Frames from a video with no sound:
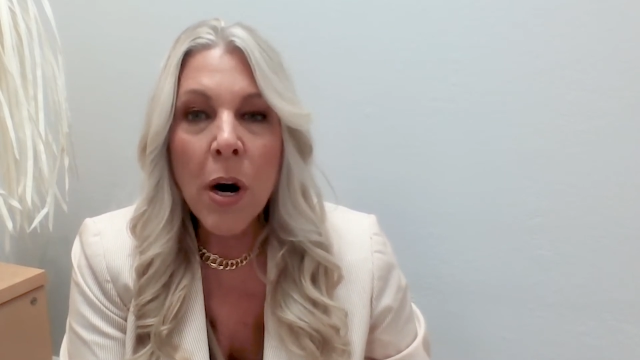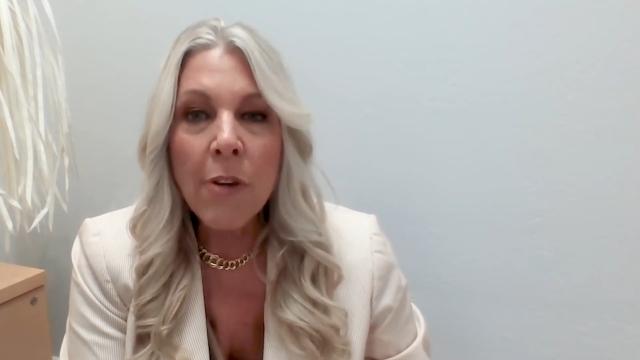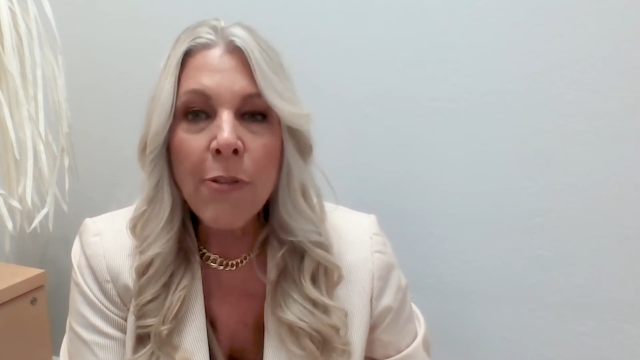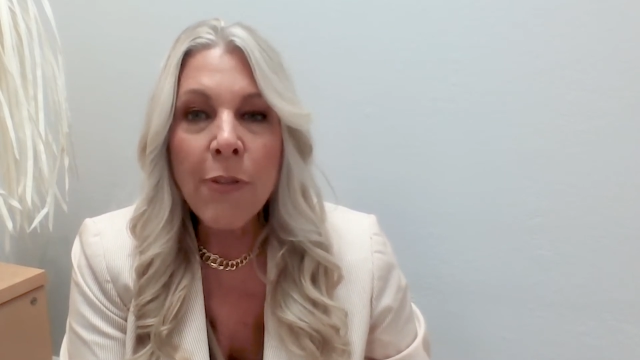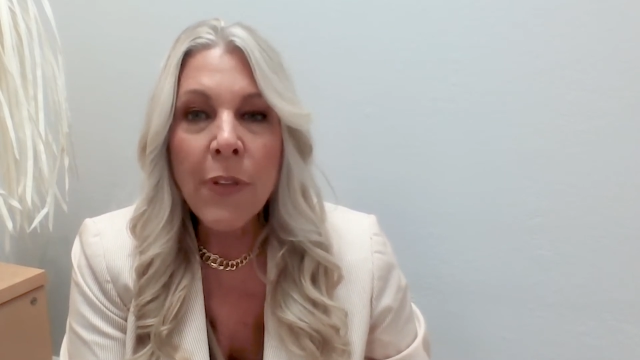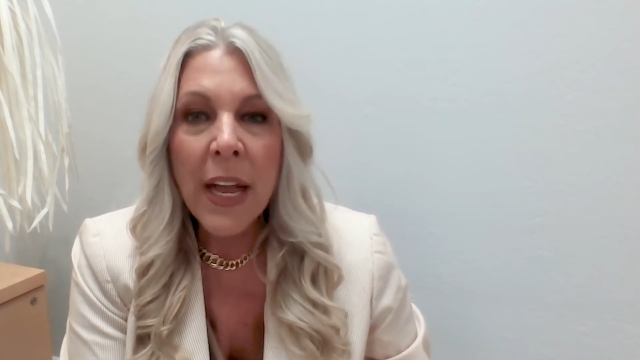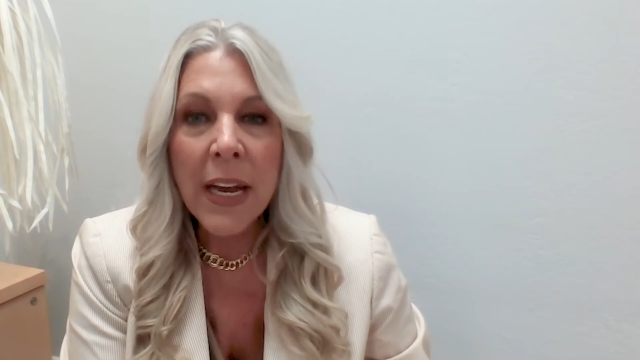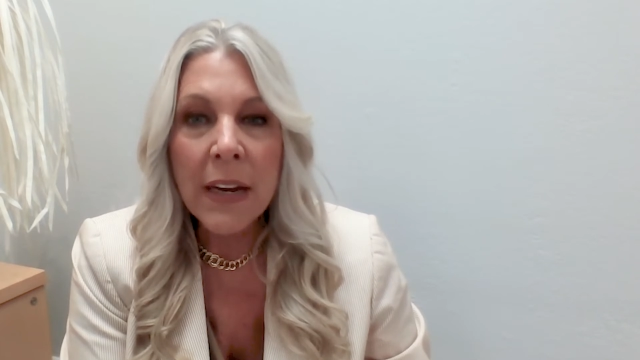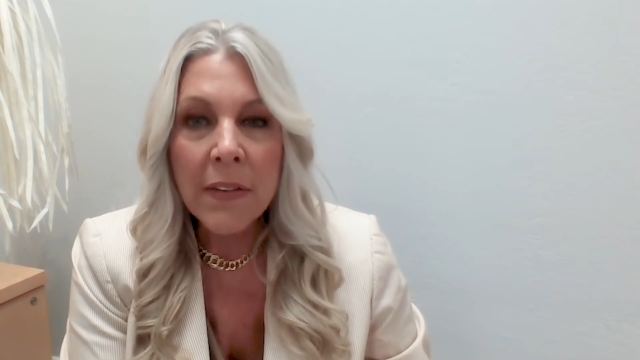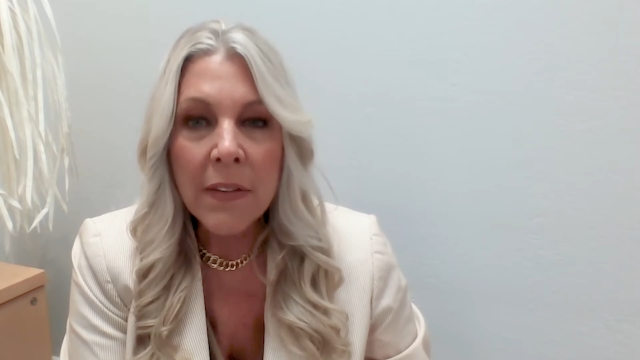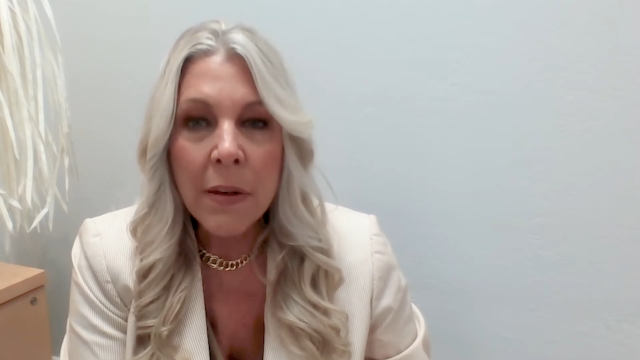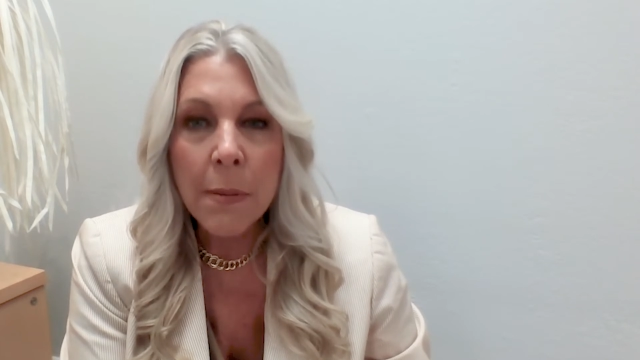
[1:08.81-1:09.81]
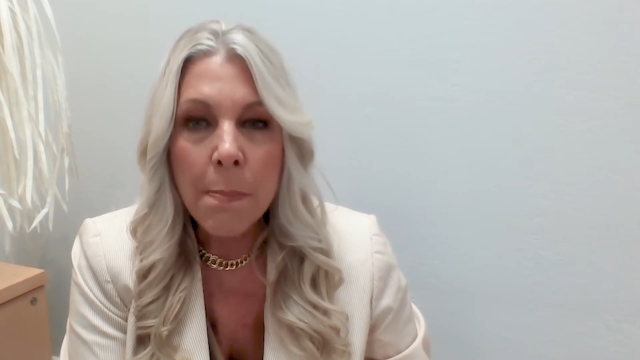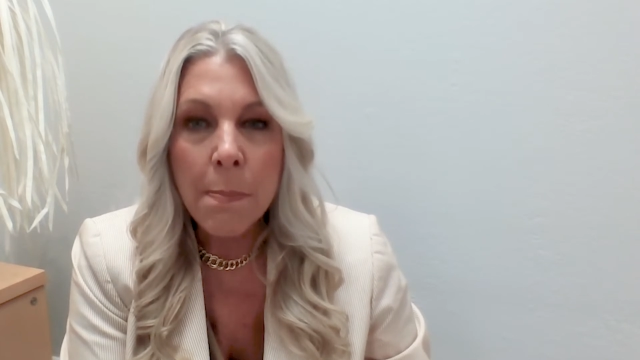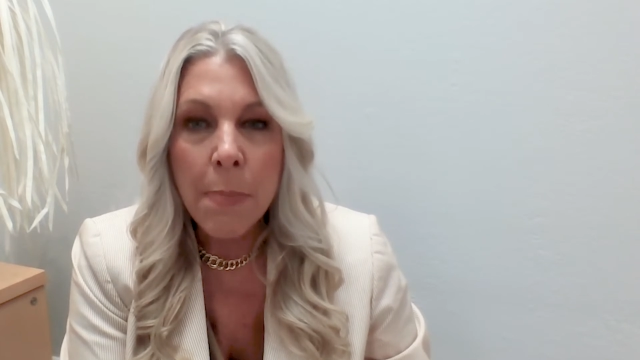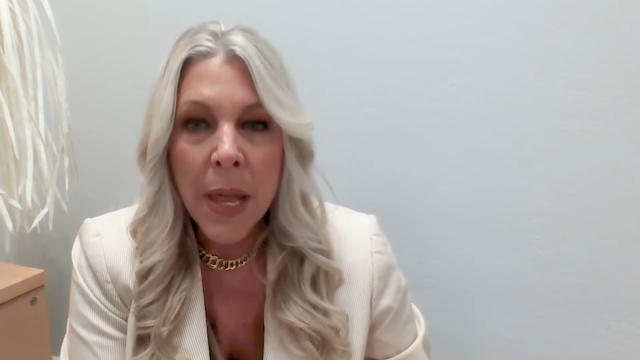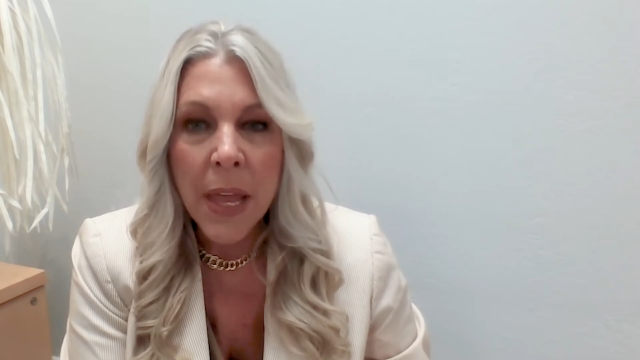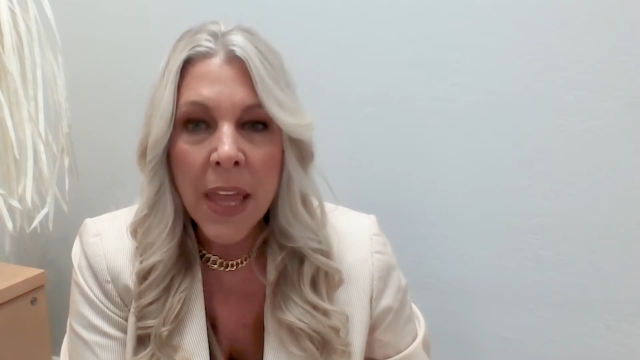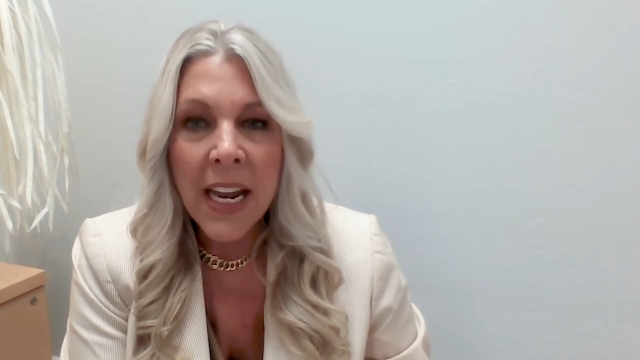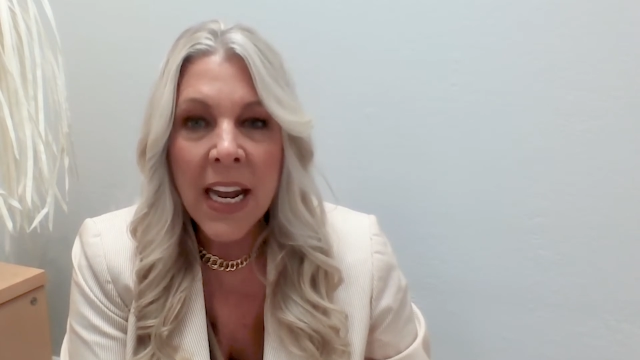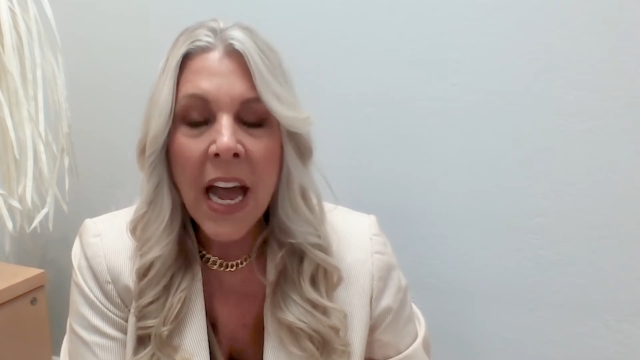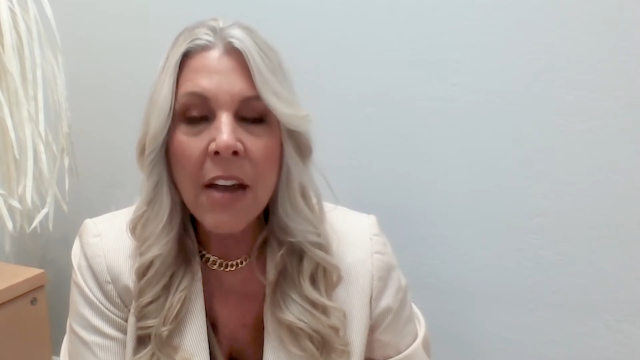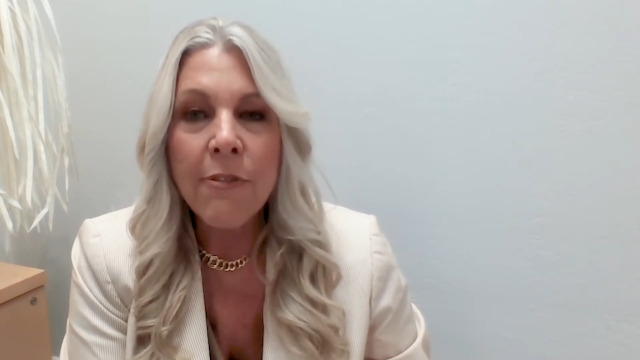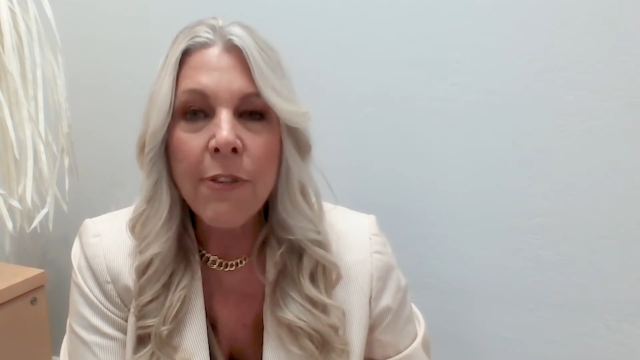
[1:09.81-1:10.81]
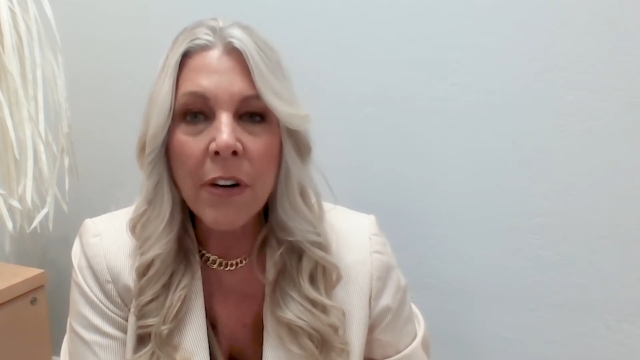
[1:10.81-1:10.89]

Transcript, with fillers: much more flexibility and